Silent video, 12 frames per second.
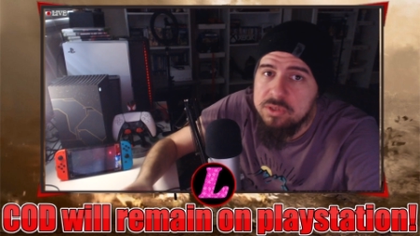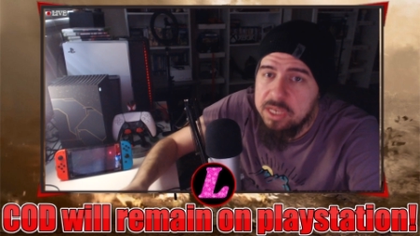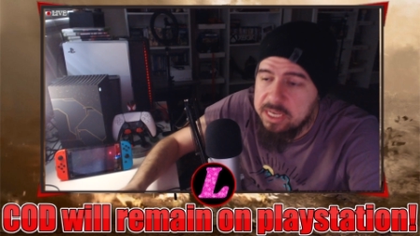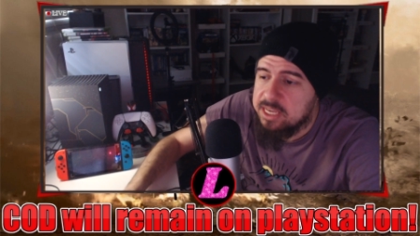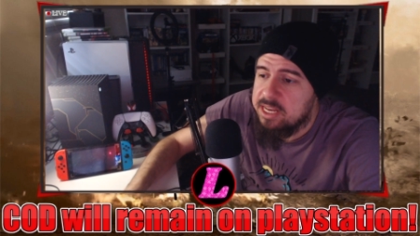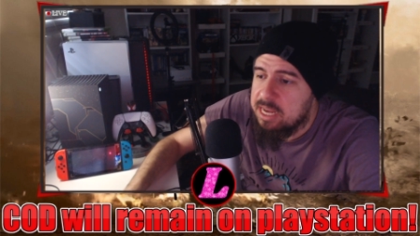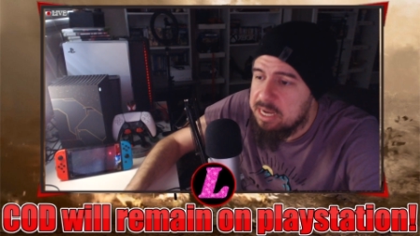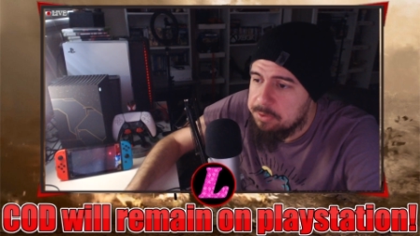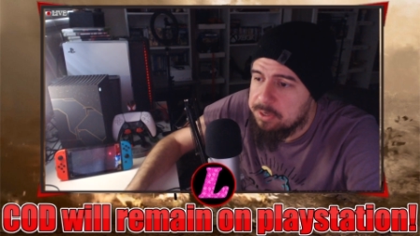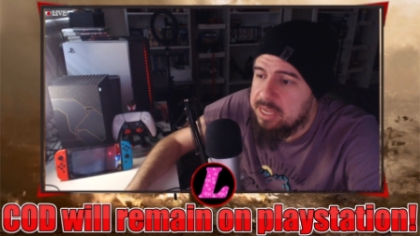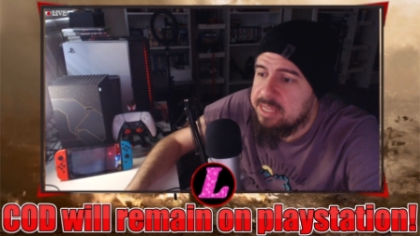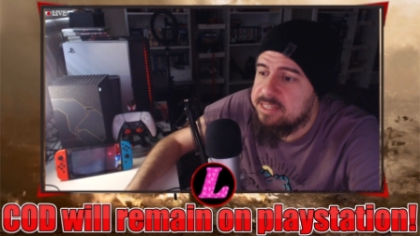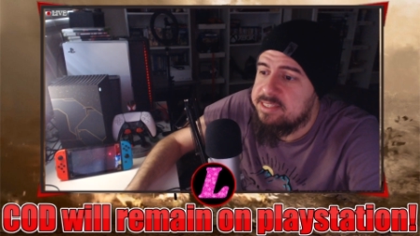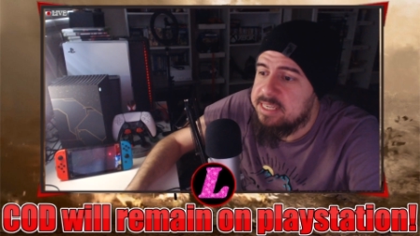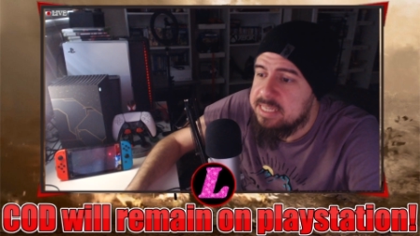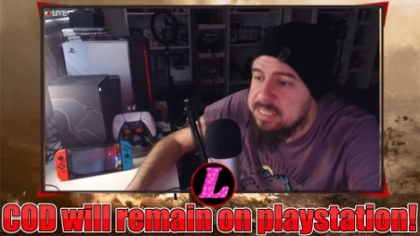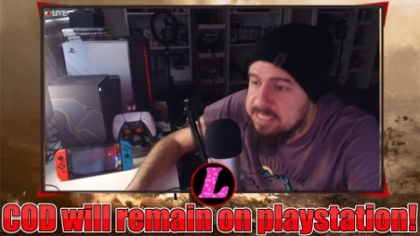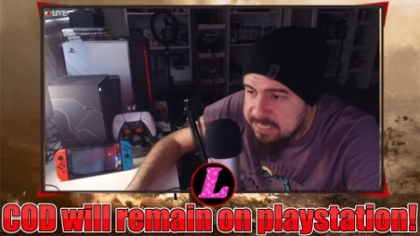take it out. And
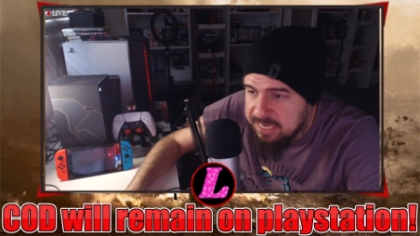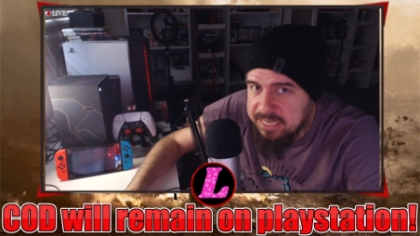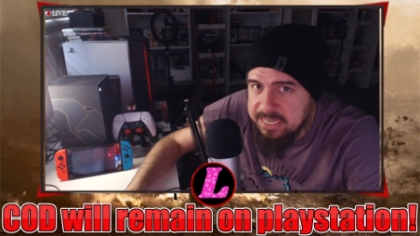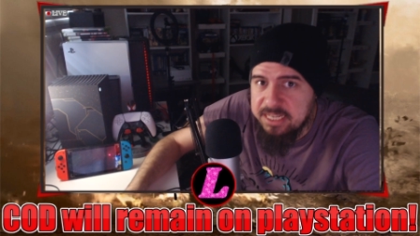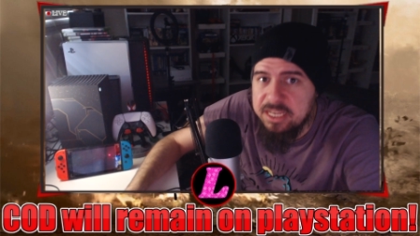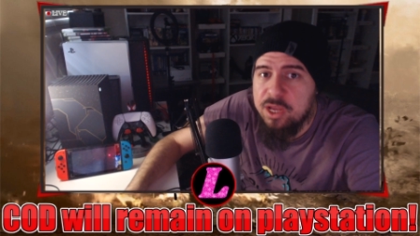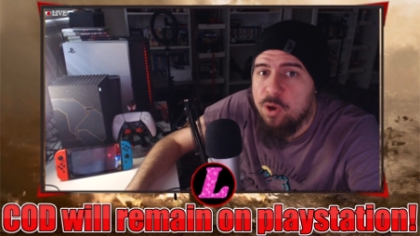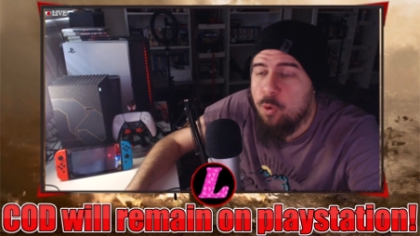today,